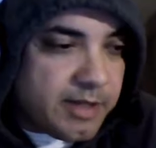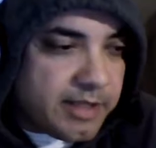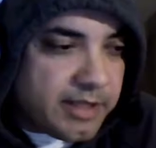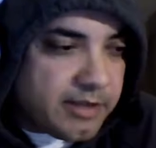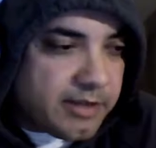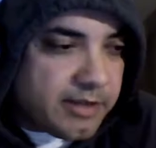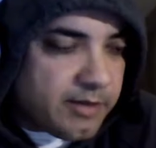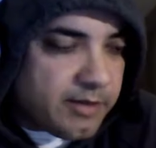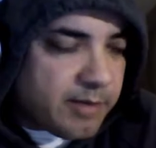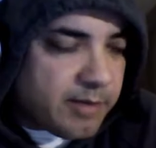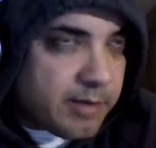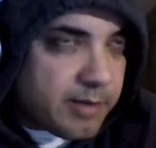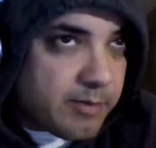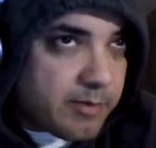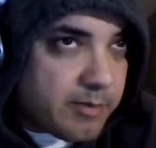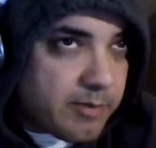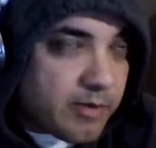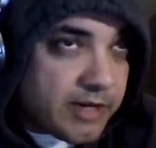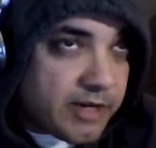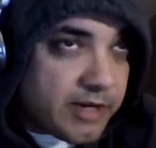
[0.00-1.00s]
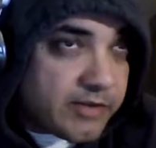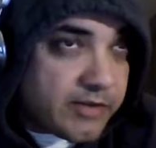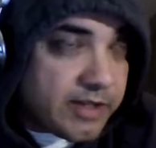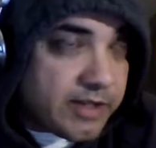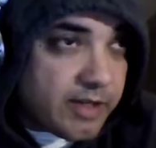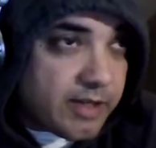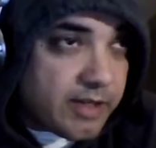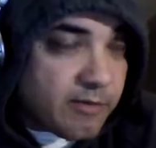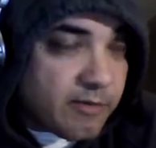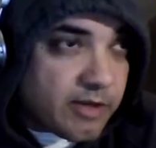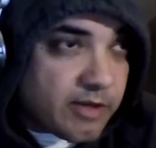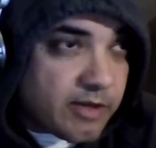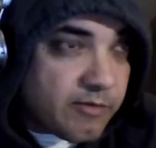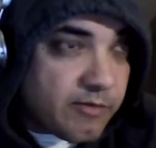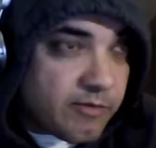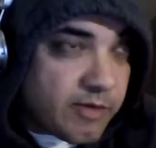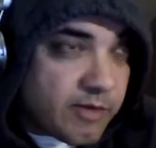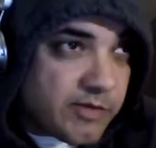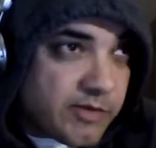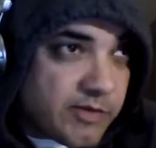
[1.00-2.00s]
Like, do you think people were actually thinking Rod-
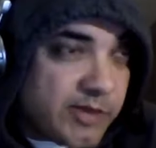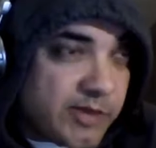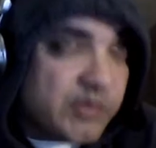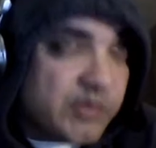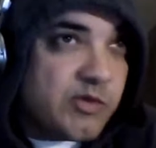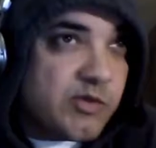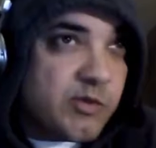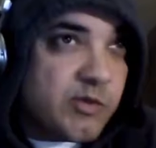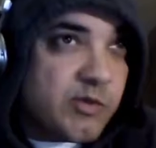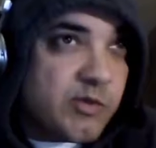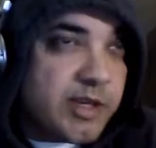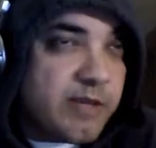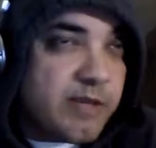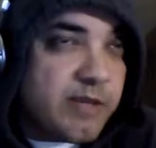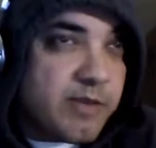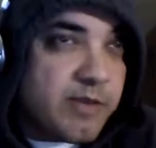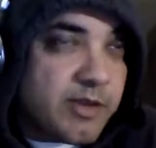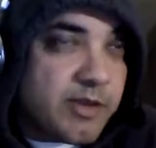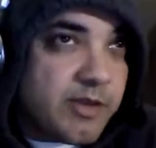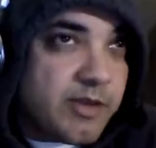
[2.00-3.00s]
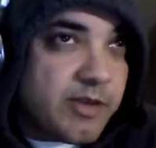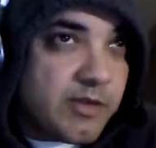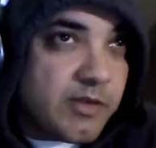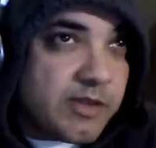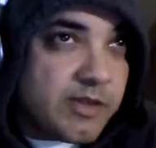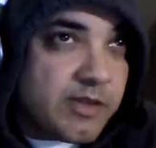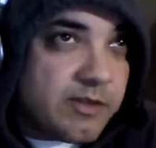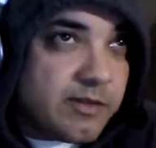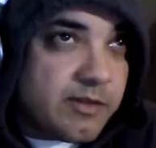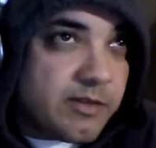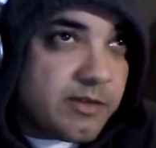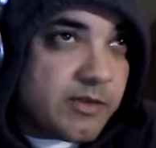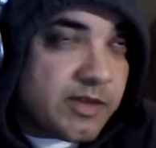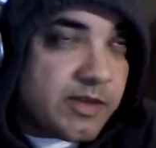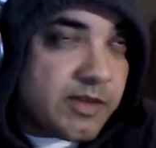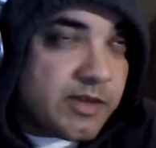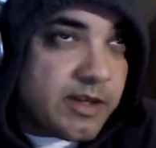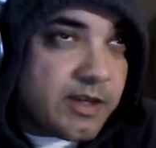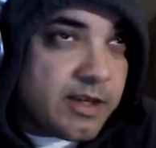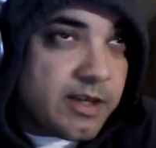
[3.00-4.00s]
Rodriguez was winning with all those those
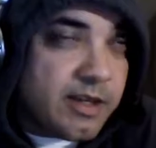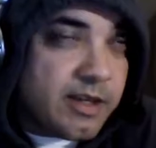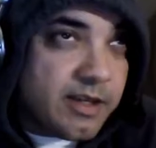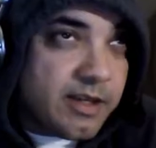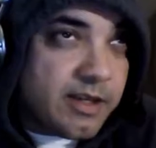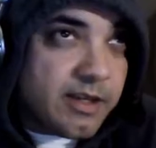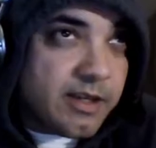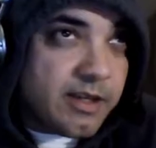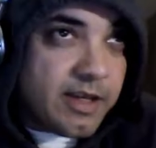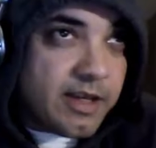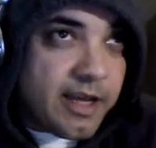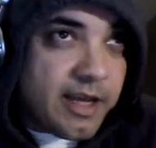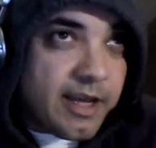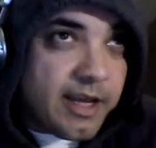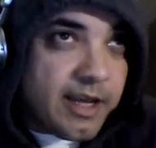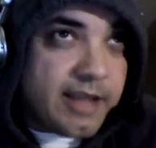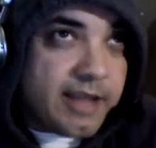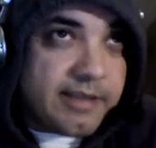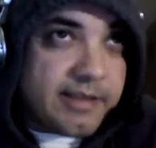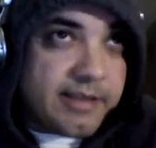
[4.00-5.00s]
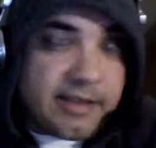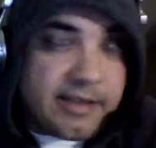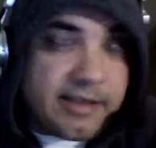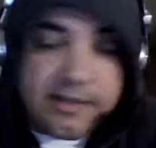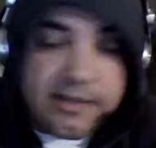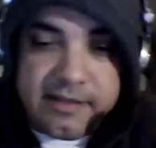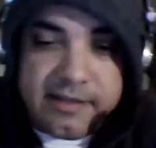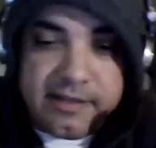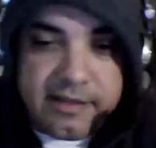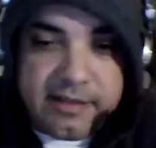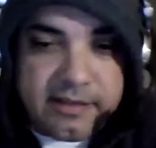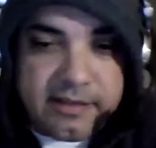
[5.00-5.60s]
uh antics?